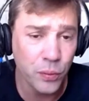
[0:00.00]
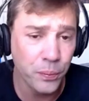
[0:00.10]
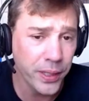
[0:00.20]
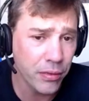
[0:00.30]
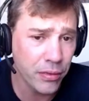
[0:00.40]
to
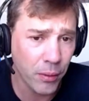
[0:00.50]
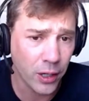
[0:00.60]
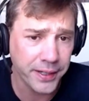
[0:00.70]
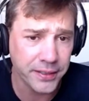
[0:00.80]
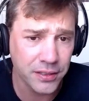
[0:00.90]
be in the
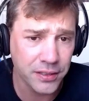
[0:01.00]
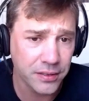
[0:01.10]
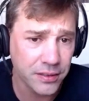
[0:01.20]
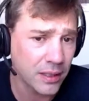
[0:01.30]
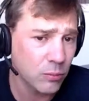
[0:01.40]
markets.
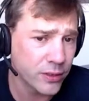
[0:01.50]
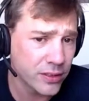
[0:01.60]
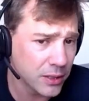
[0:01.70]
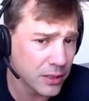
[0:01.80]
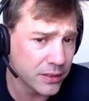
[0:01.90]
Somewhat
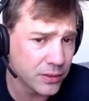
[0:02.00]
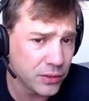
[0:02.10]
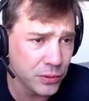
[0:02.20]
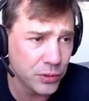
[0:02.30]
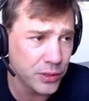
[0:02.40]
similar
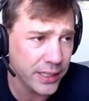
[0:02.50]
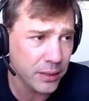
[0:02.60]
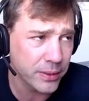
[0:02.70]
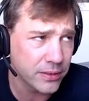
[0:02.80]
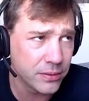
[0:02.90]
to today,
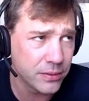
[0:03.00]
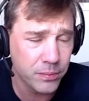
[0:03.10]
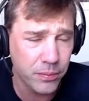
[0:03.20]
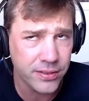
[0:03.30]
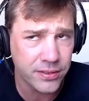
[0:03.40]
but
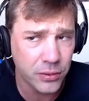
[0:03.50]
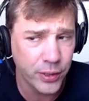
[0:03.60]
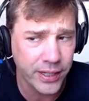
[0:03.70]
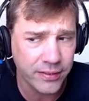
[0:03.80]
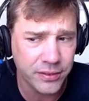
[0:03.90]
this year
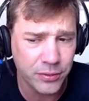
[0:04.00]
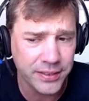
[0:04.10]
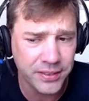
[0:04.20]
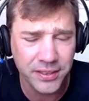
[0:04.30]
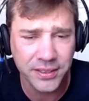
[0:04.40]
we haven't
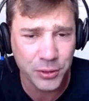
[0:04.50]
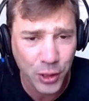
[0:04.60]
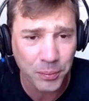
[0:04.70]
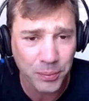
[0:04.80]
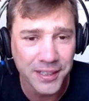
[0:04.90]
really seen a
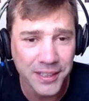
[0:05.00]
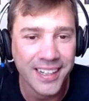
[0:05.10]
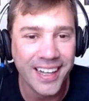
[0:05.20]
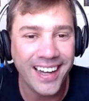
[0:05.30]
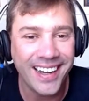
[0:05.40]
drop.
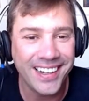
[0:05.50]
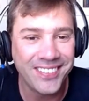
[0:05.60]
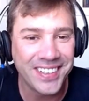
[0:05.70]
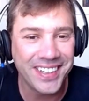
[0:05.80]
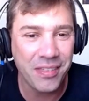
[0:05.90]

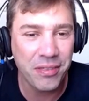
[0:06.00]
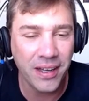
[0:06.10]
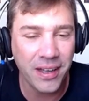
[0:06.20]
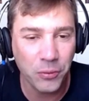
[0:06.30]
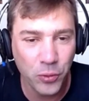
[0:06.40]
Uh, but I,
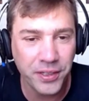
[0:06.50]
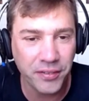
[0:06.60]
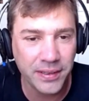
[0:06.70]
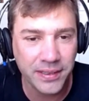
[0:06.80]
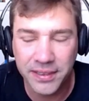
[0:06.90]
uh, we
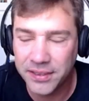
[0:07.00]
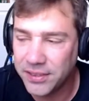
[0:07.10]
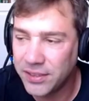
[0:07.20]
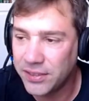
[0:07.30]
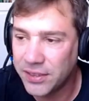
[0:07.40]
definitely
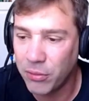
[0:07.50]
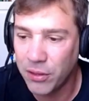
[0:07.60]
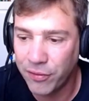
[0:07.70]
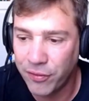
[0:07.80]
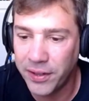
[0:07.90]
see
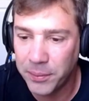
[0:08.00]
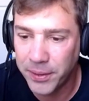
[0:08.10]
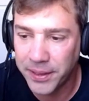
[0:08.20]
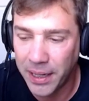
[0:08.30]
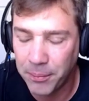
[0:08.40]
something very
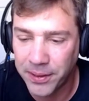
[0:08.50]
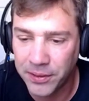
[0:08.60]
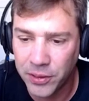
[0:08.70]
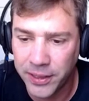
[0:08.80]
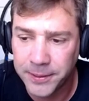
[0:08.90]
big
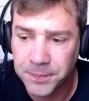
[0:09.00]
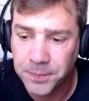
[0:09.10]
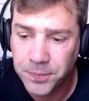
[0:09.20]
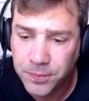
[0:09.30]
happening today.